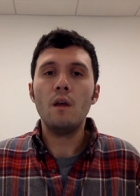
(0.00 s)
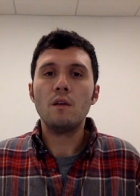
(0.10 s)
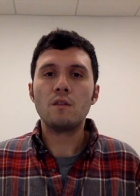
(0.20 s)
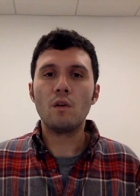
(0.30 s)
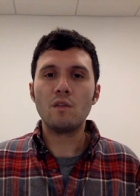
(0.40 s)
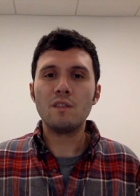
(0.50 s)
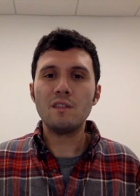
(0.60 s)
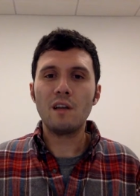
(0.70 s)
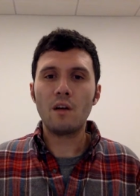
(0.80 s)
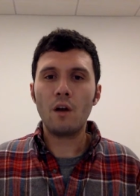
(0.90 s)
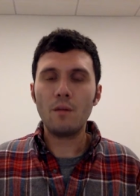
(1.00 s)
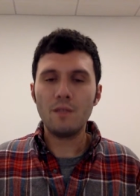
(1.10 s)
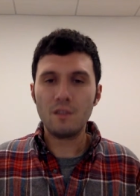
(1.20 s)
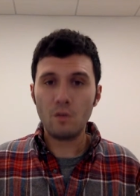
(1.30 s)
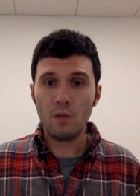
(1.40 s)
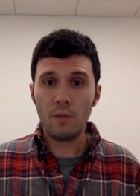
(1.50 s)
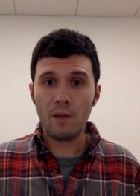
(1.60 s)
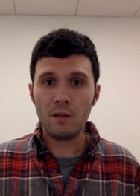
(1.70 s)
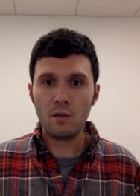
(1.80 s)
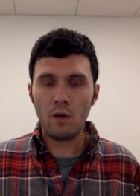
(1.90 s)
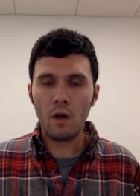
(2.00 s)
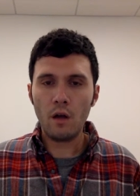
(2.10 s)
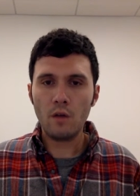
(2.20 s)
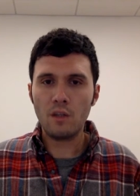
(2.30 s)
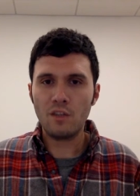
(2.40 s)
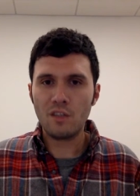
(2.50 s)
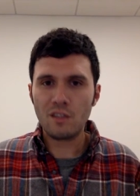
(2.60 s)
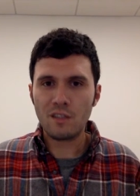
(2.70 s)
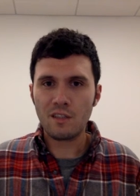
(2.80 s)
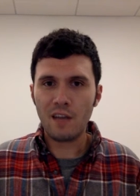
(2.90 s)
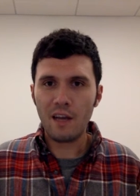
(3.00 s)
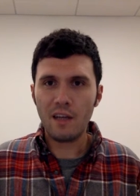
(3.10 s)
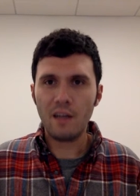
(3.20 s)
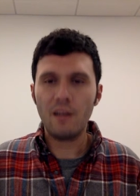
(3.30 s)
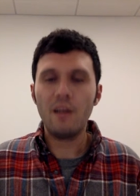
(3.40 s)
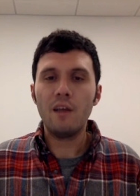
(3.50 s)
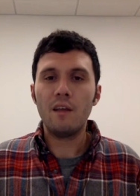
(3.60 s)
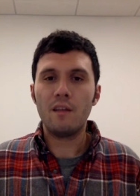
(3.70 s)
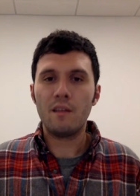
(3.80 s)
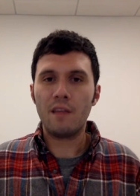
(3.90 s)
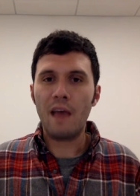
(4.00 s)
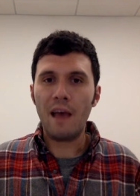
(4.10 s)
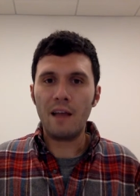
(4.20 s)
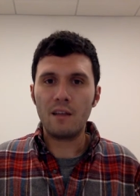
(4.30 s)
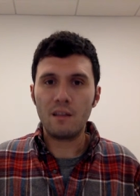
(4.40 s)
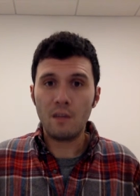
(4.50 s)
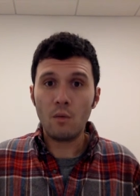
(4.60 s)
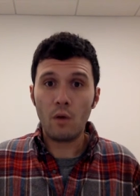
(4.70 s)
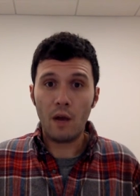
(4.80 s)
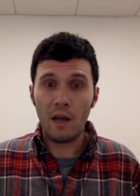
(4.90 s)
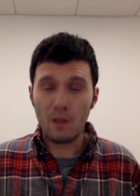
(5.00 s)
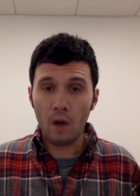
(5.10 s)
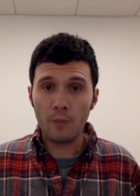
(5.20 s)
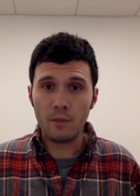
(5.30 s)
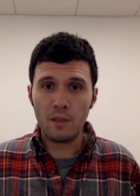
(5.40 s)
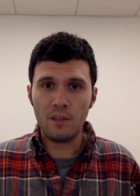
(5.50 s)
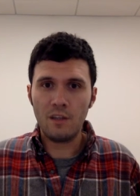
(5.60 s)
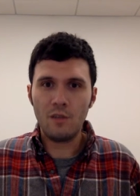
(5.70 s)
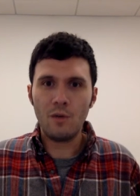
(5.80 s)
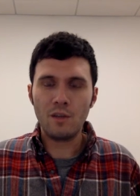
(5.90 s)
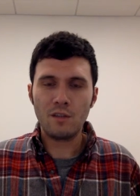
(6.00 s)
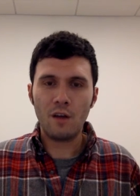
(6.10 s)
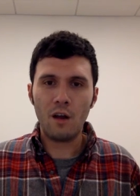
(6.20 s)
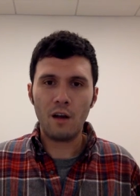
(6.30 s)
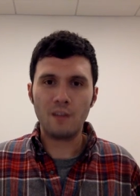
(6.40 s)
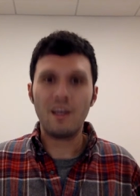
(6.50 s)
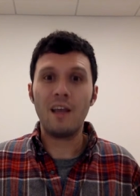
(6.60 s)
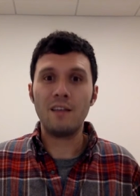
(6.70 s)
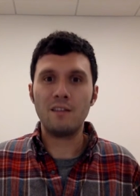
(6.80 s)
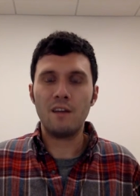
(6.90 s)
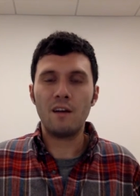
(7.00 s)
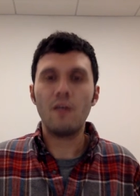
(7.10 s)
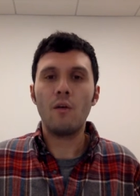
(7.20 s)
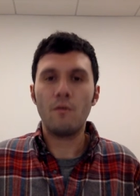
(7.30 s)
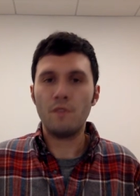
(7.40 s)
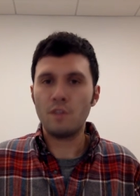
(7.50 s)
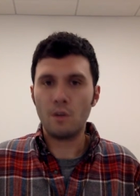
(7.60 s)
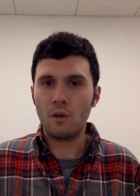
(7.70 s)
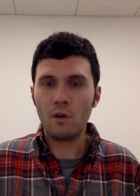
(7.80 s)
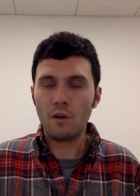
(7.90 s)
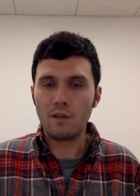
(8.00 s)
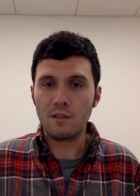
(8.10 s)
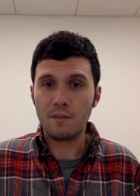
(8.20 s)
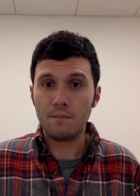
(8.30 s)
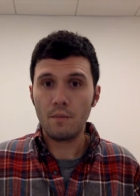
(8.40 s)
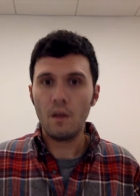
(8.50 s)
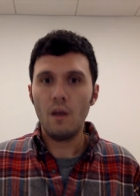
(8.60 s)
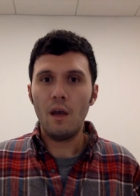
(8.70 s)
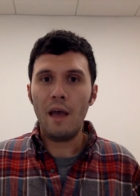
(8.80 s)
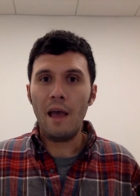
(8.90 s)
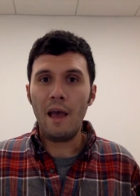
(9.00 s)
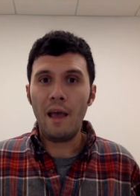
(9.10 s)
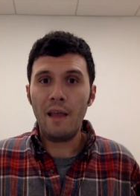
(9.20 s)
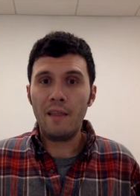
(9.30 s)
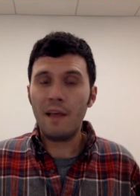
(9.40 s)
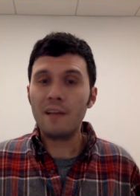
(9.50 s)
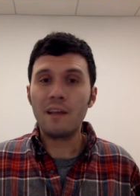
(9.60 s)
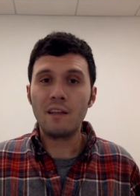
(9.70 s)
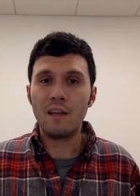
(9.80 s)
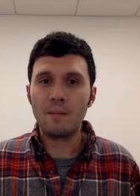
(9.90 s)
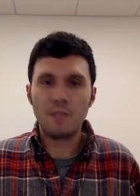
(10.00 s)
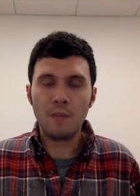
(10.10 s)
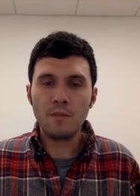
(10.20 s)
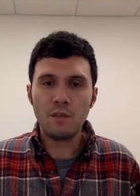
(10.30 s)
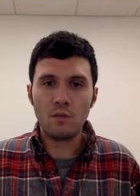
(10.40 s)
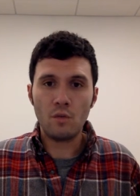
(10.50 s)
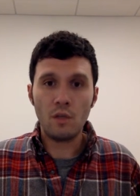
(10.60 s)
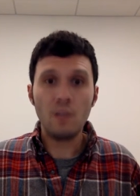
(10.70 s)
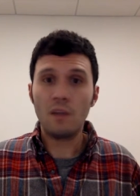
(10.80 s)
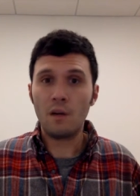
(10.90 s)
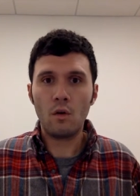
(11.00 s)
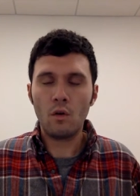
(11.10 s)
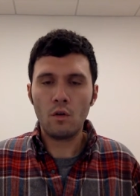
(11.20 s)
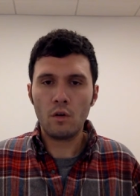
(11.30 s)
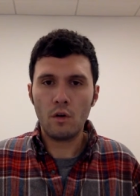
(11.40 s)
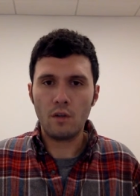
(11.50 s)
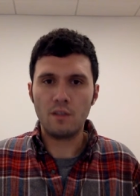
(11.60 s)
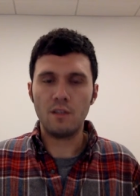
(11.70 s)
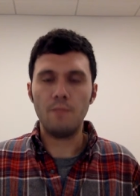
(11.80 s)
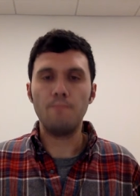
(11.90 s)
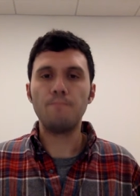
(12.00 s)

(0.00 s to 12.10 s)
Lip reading: So since their economy is so dependent on oil, they just decided that they were adopting the US dollars as their official currency. And that ended up substituting their local currency.